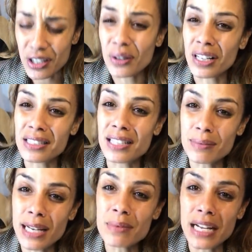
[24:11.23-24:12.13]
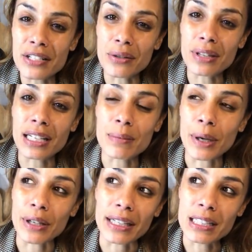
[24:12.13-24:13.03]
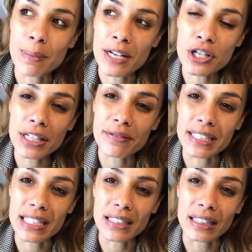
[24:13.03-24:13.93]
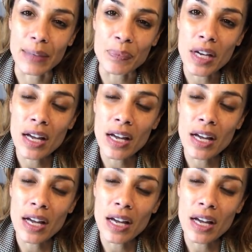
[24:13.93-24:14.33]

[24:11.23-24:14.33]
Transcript: Sometimes I do think about it, especially recently,